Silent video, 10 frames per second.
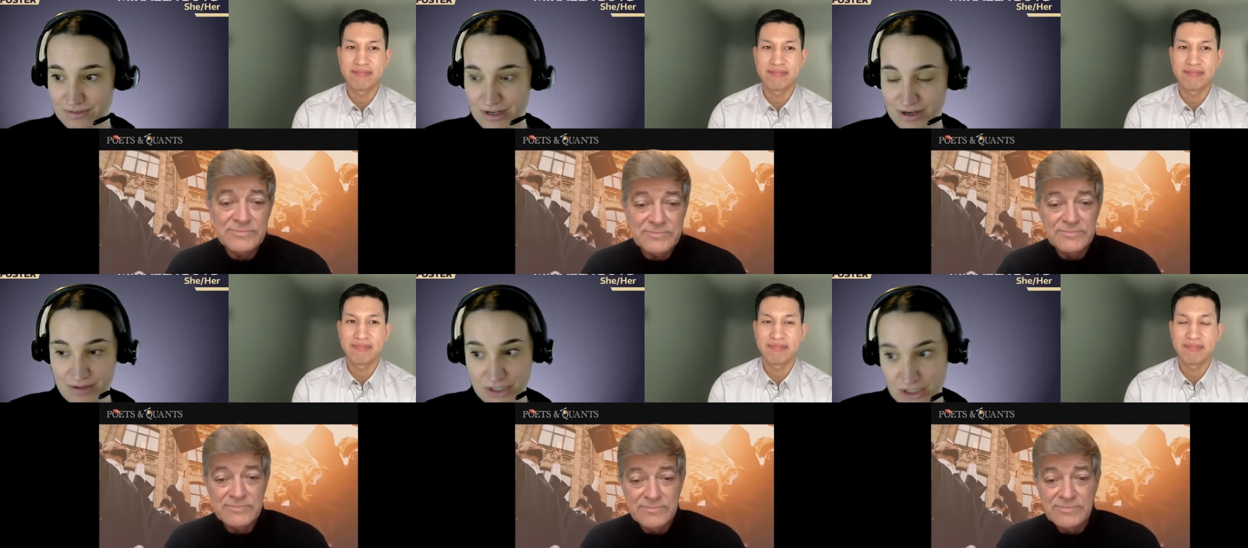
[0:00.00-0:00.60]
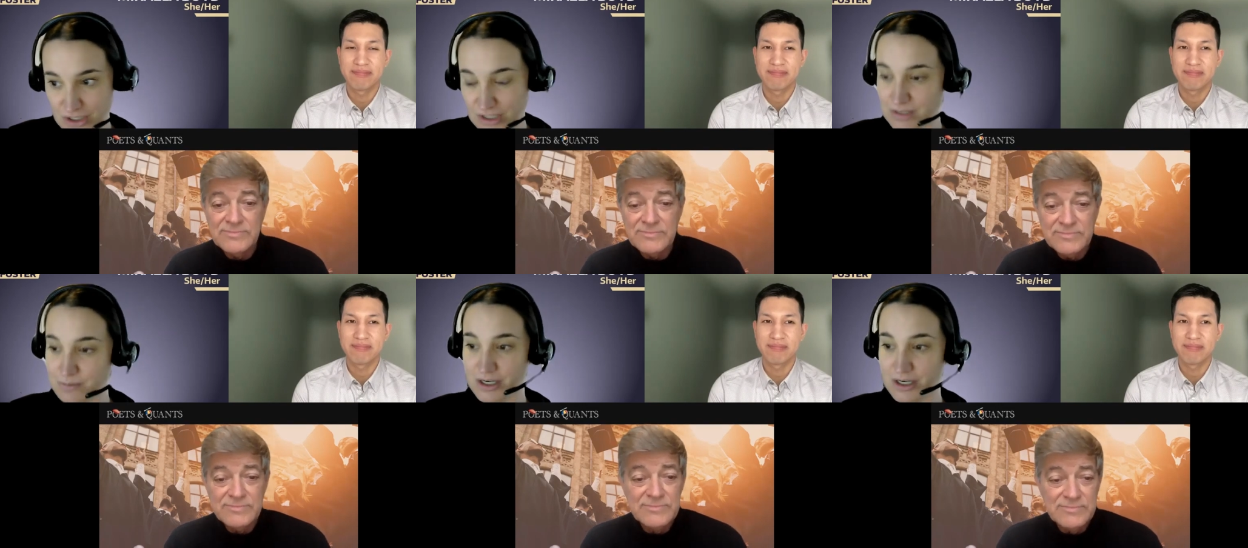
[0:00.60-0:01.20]
Speaker 1: you know, the teaching
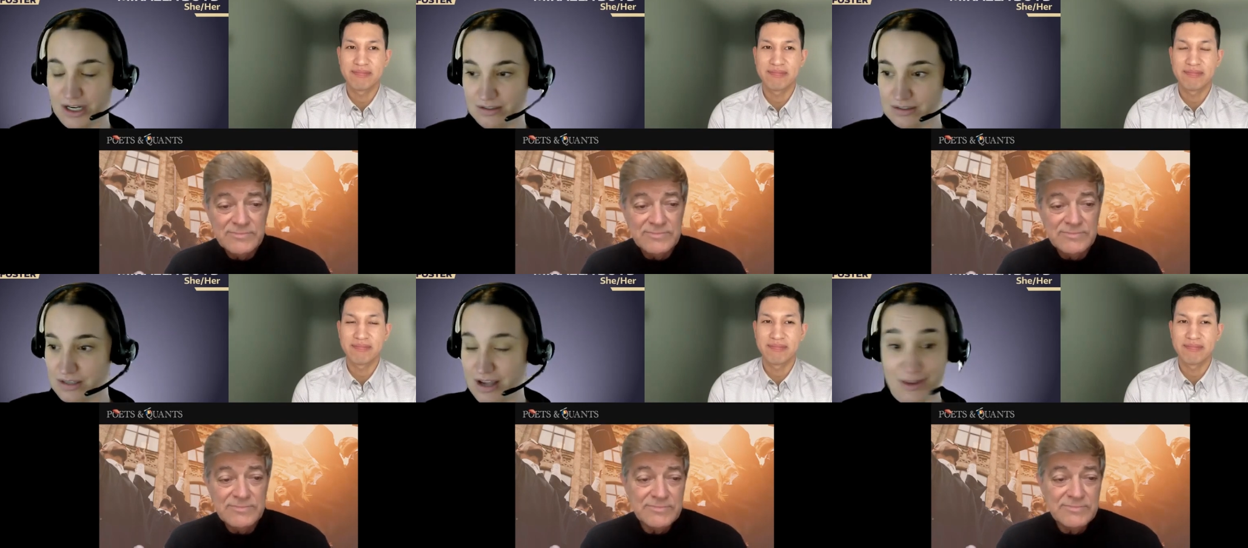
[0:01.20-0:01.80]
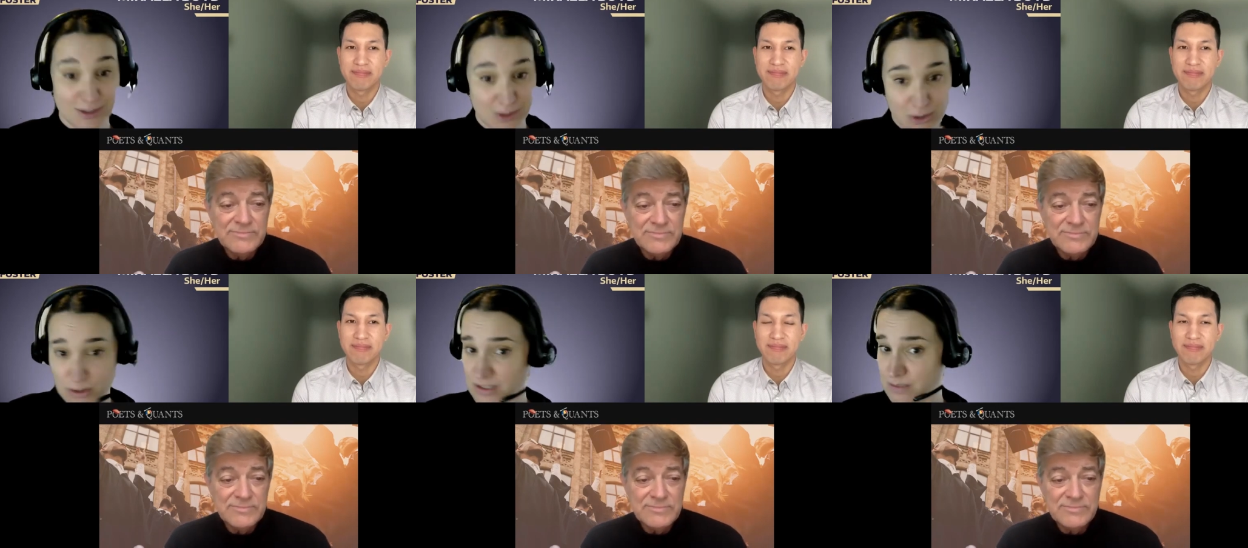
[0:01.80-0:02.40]
experience, the
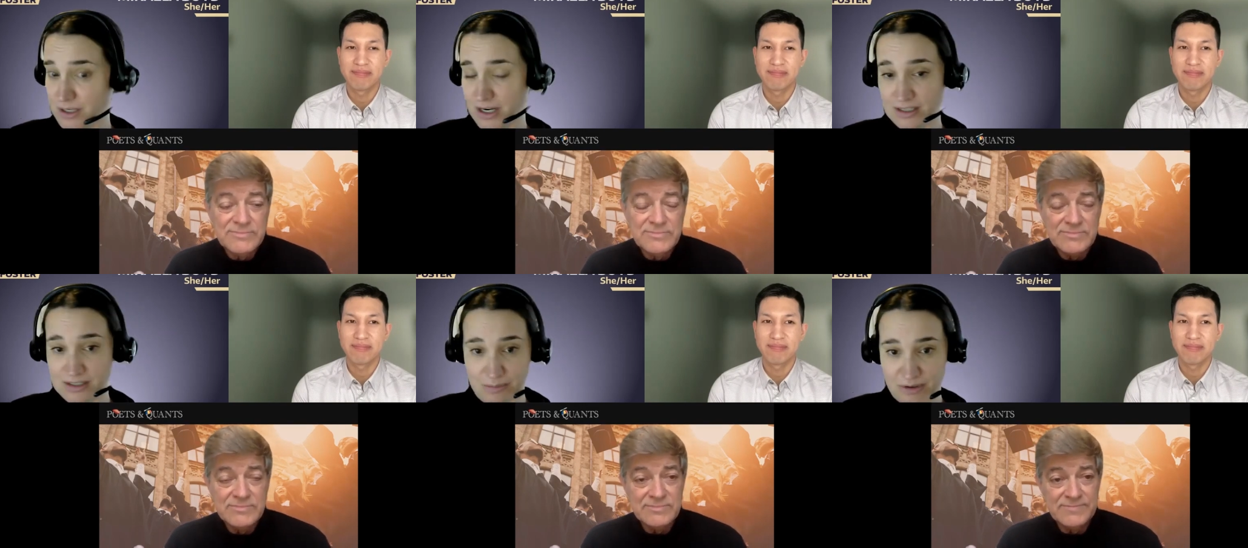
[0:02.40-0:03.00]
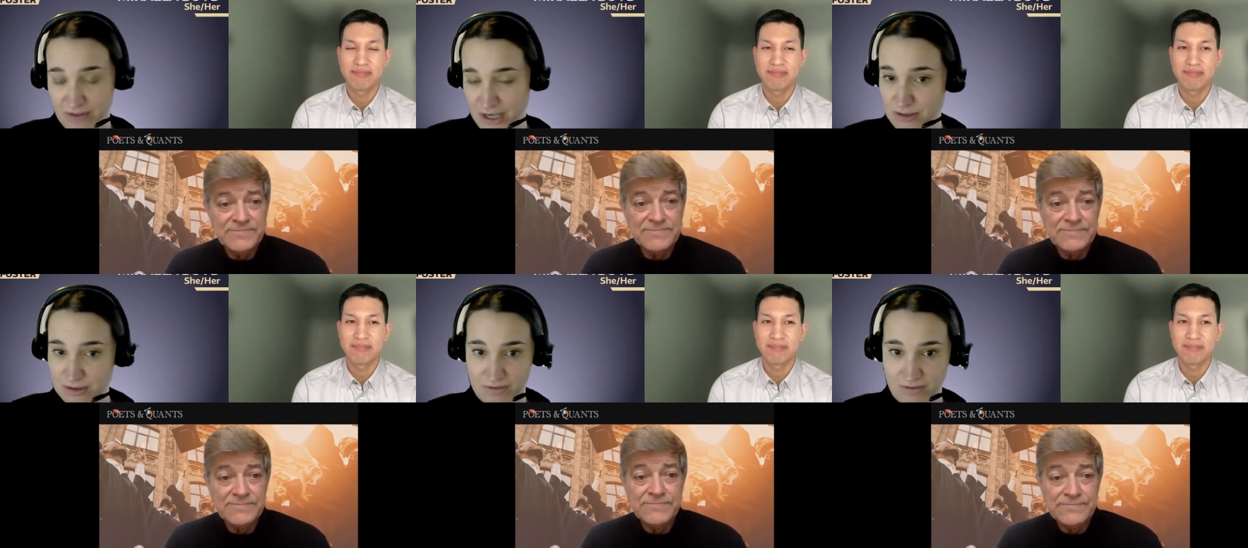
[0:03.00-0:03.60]
social experience, the
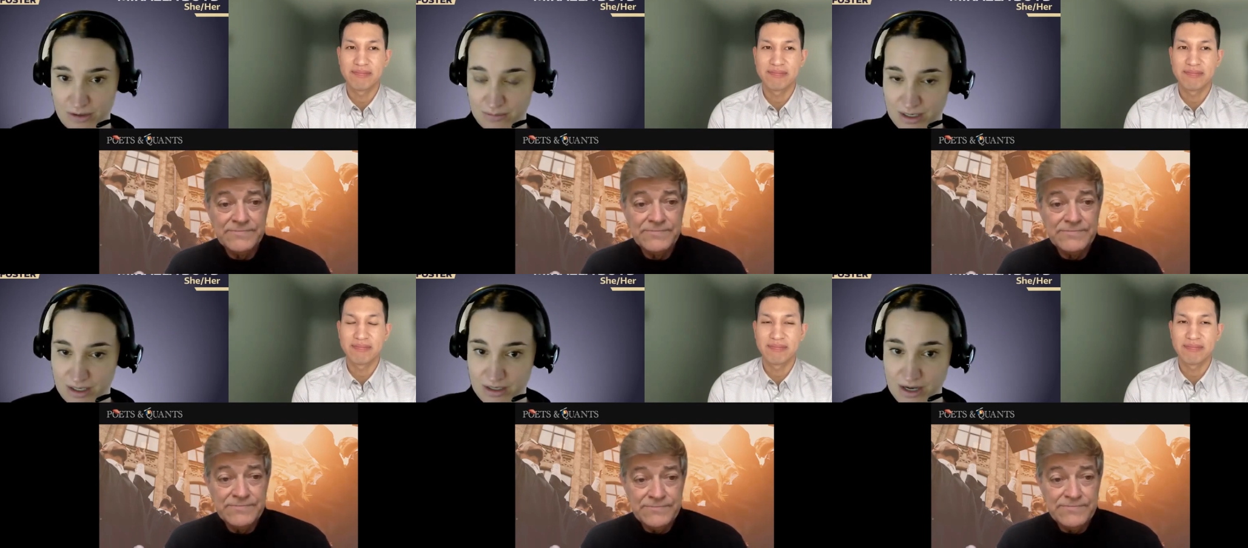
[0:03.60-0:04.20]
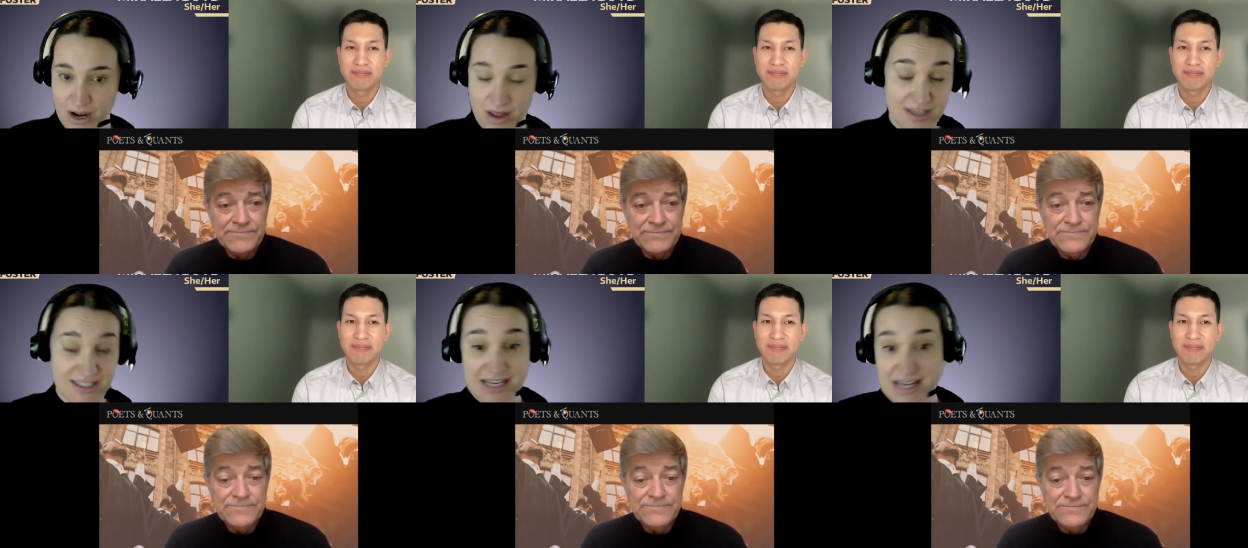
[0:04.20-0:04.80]
professional development,
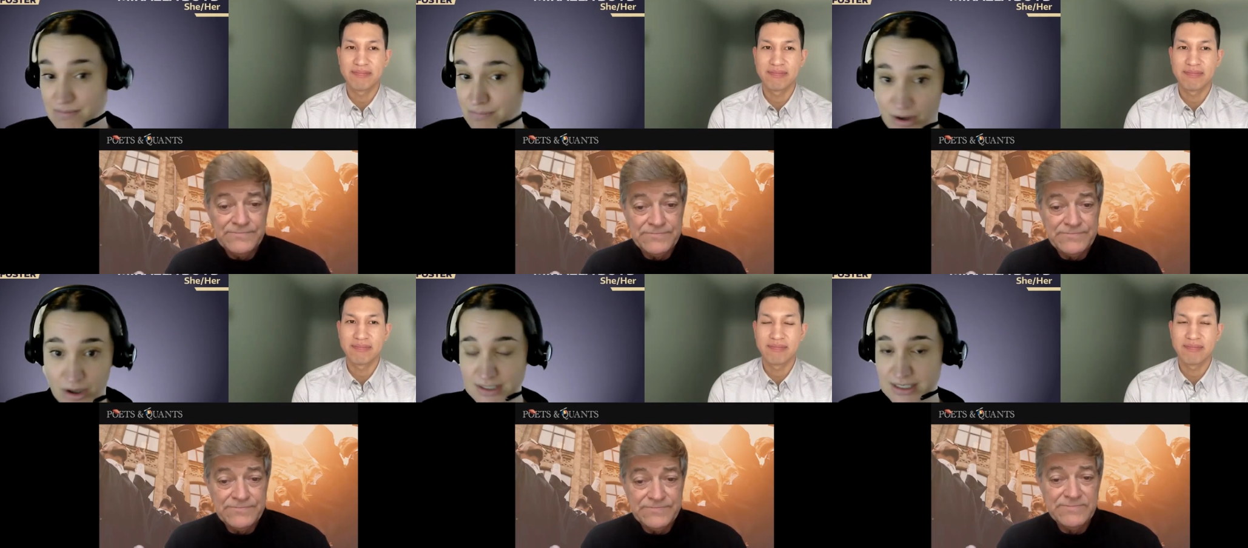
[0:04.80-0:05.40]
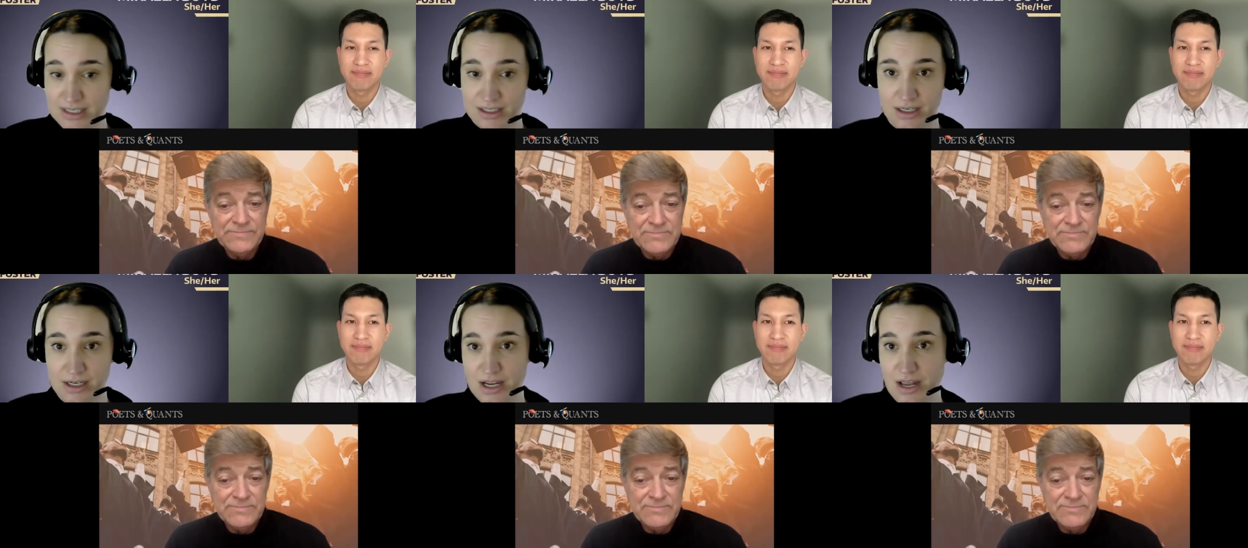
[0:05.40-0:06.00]
the team bonding,